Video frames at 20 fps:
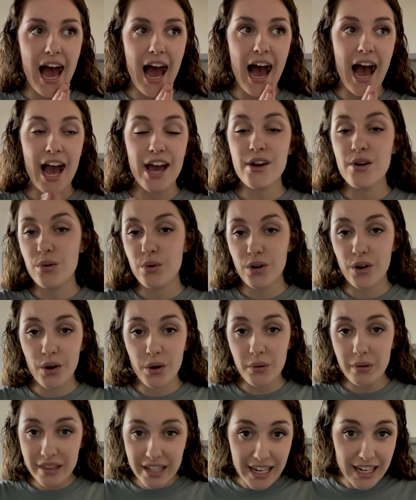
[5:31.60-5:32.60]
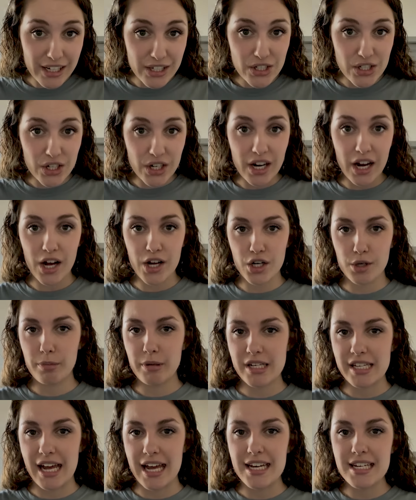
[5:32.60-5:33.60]
I don't know the answer
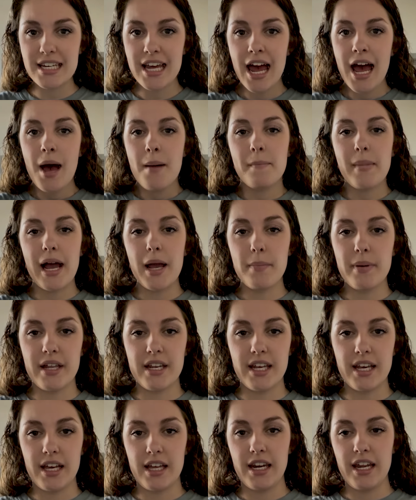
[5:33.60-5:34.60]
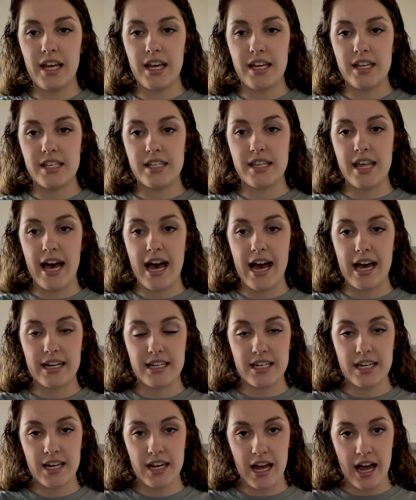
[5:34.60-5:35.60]
100%. My opinion is
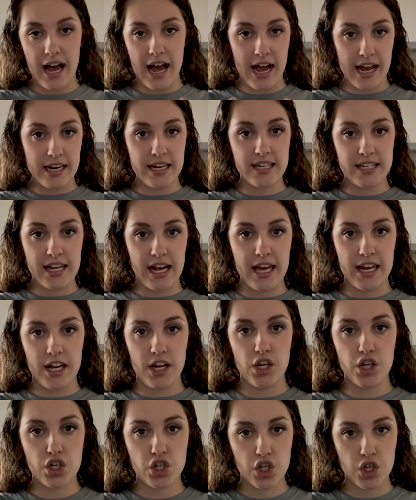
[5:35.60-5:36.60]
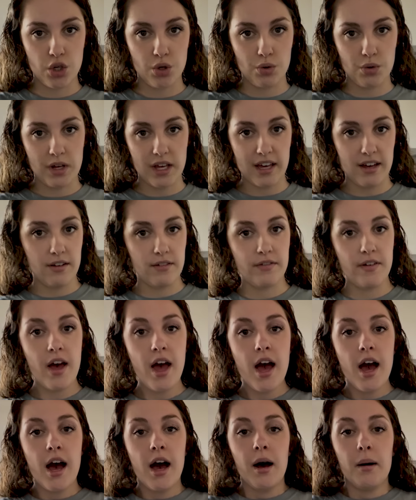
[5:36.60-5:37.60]
that I decided to give
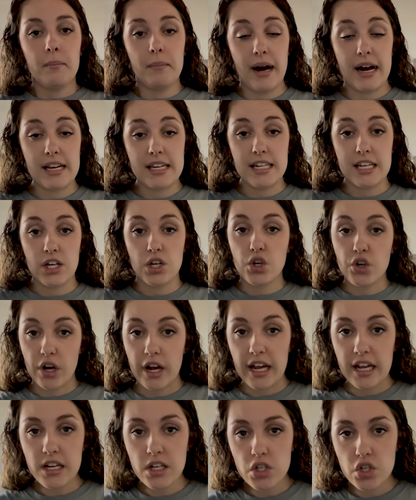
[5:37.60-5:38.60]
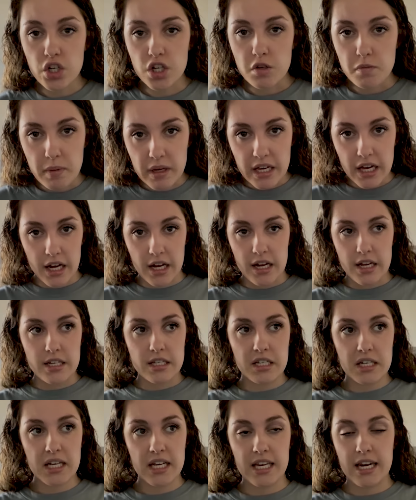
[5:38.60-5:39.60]
Monte grains just
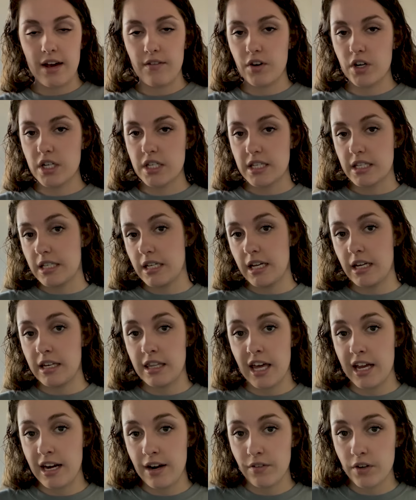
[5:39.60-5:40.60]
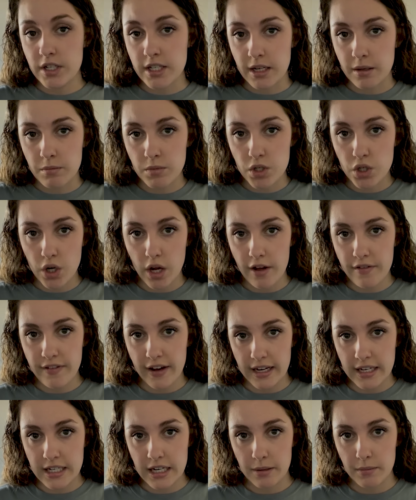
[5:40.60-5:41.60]
because they never seem to
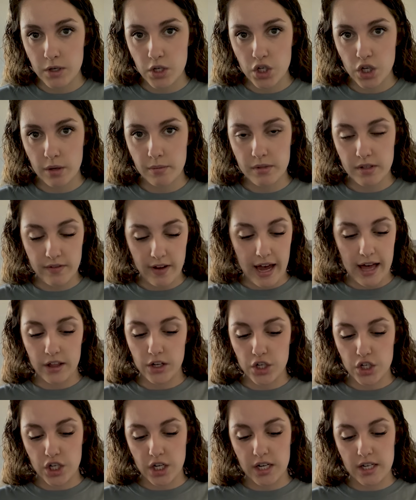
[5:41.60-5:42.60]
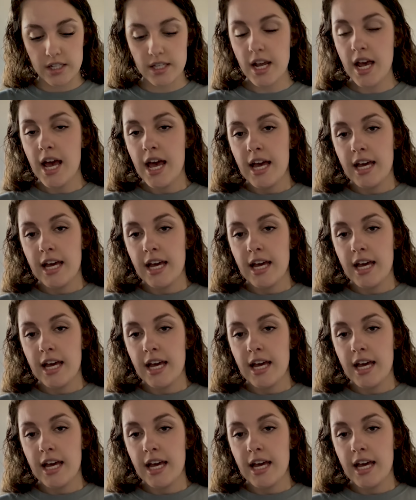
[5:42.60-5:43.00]
affect him in terms of allergies.